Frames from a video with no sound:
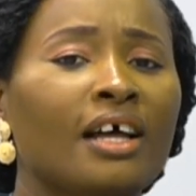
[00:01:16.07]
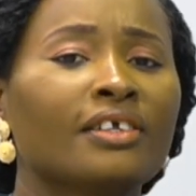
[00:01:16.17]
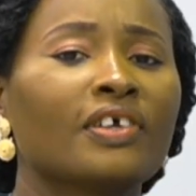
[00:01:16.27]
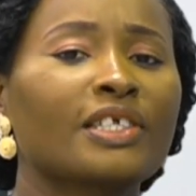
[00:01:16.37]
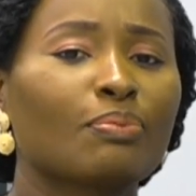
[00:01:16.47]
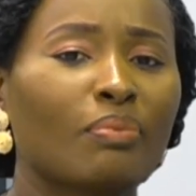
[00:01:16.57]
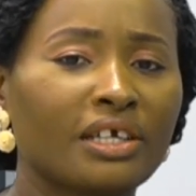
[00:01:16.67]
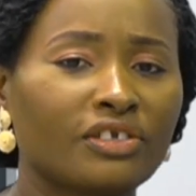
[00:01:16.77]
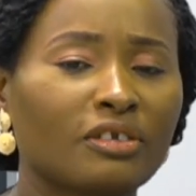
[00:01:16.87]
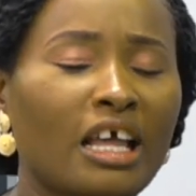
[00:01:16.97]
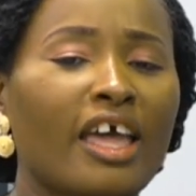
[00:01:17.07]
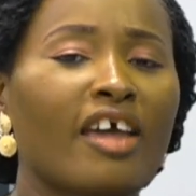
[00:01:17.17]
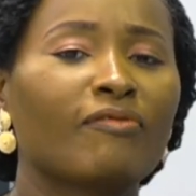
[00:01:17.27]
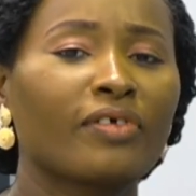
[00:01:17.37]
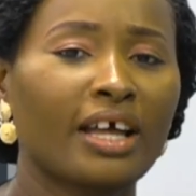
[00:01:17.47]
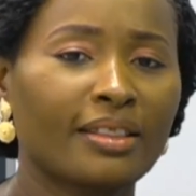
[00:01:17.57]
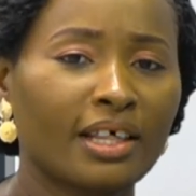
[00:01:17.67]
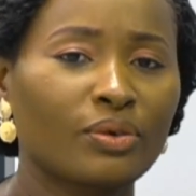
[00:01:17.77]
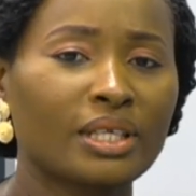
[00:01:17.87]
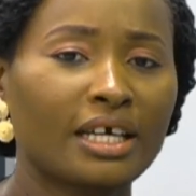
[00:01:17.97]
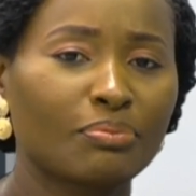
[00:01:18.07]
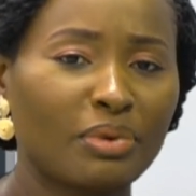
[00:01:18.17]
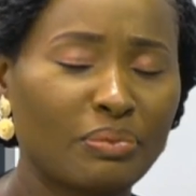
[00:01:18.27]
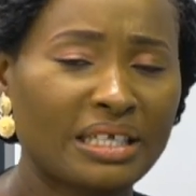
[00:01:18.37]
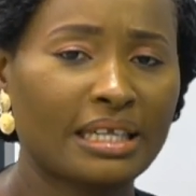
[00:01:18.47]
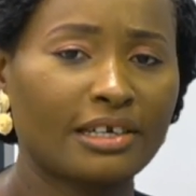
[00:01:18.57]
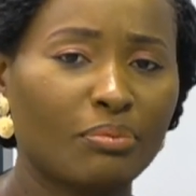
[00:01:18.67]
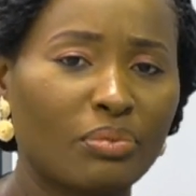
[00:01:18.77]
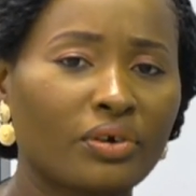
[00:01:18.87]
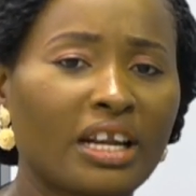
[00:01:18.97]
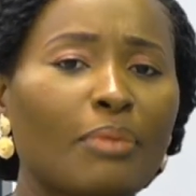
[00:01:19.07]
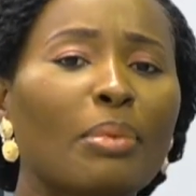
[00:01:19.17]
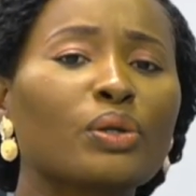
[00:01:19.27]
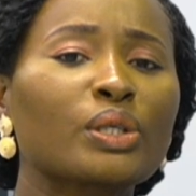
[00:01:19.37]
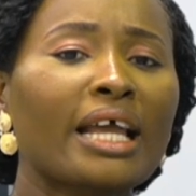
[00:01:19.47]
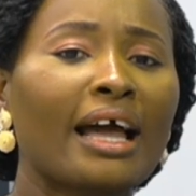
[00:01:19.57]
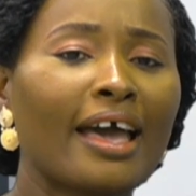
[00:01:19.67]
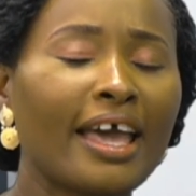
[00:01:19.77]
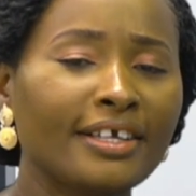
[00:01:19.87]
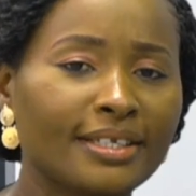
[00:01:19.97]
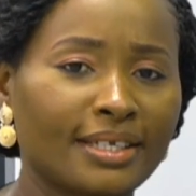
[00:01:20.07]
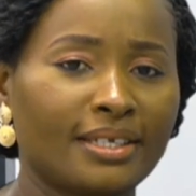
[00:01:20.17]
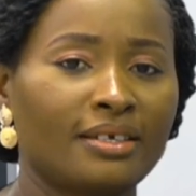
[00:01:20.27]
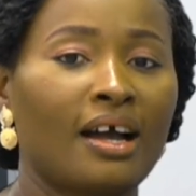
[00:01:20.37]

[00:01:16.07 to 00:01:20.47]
Just imagine every 1,000 babies that are born, about 8